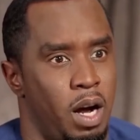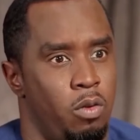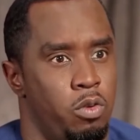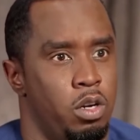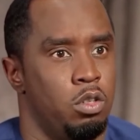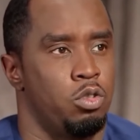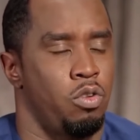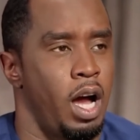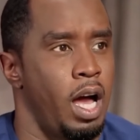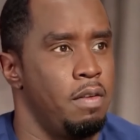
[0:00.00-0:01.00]
name that
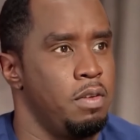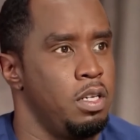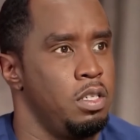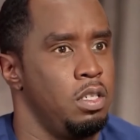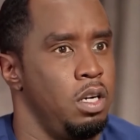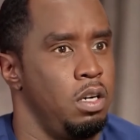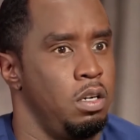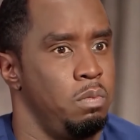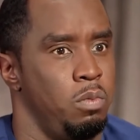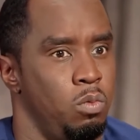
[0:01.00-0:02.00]
started it all.
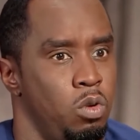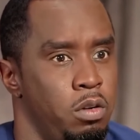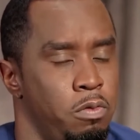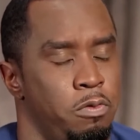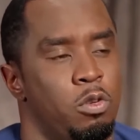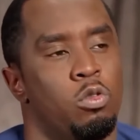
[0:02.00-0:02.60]
Cassie.